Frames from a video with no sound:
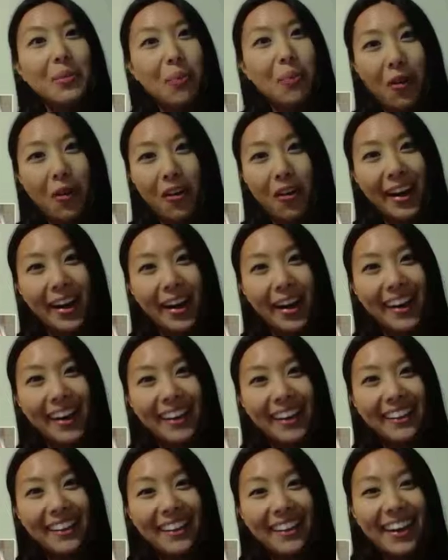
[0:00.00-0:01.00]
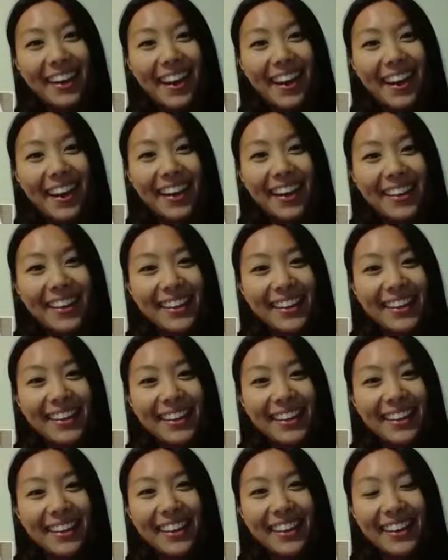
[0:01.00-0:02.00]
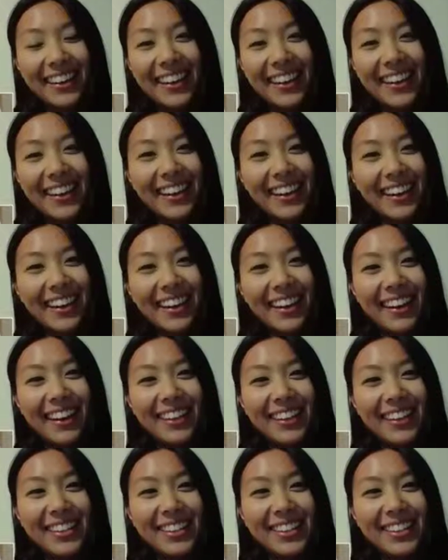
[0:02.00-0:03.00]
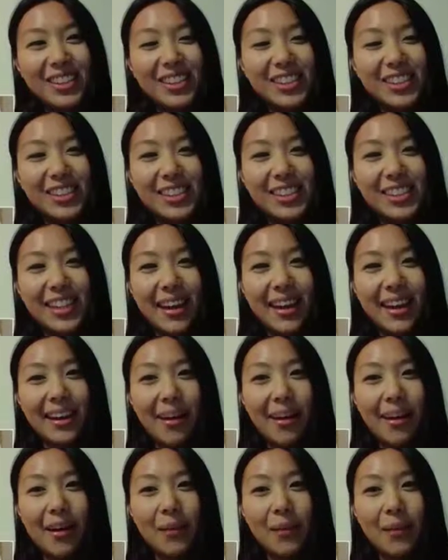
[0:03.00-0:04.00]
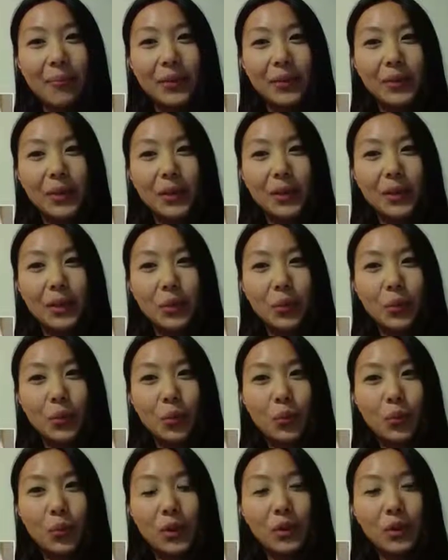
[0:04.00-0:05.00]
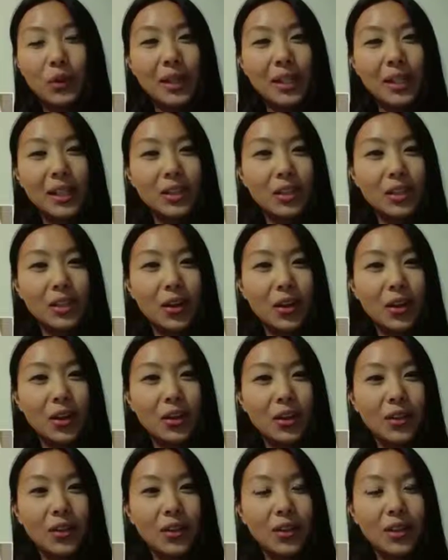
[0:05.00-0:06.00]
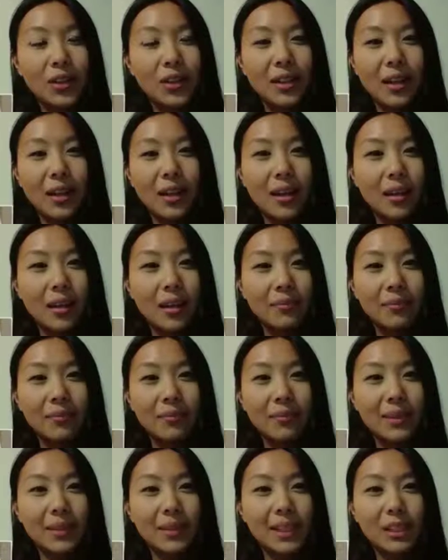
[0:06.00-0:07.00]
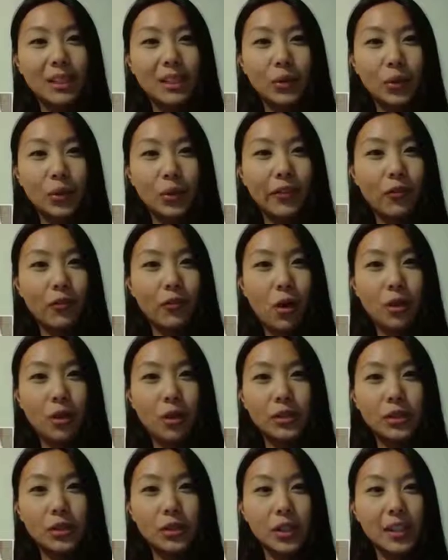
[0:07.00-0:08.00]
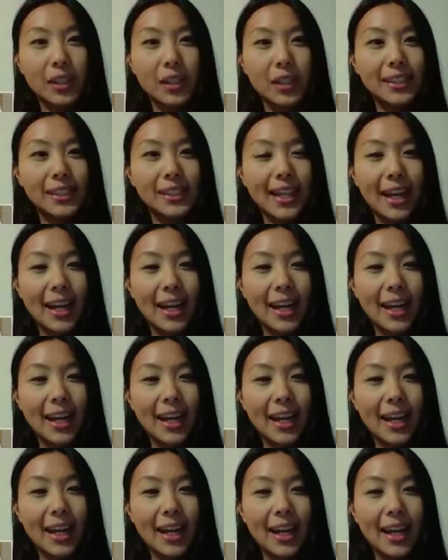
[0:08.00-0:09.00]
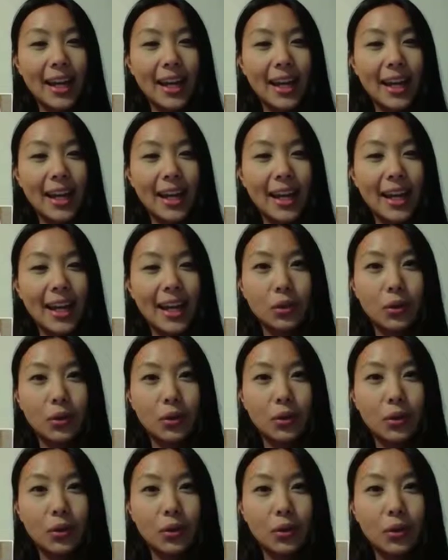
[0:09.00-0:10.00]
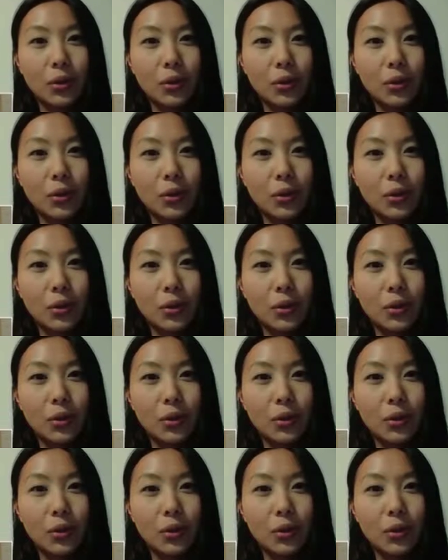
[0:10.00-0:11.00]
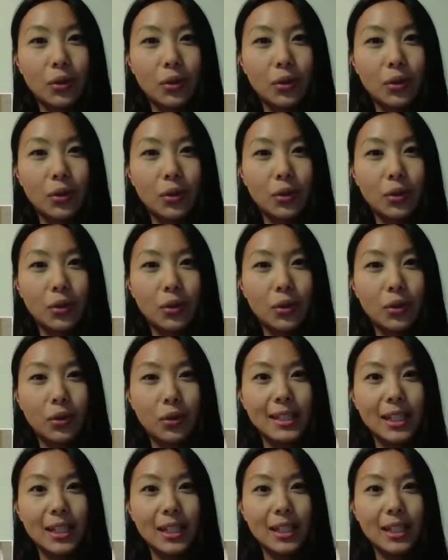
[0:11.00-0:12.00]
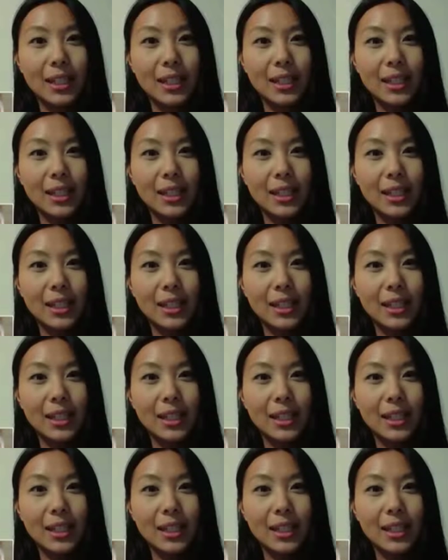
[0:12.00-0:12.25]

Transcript: boring. And and it's just that you can turn these sort of Wall Street scandal stories into,